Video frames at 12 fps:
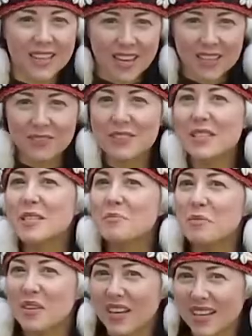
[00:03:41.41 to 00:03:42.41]
to
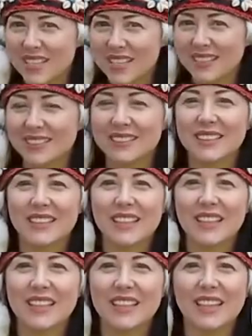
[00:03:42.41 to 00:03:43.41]
rejoice,
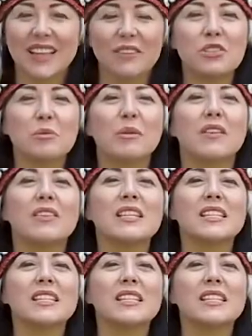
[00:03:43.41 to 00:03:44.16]
laugh,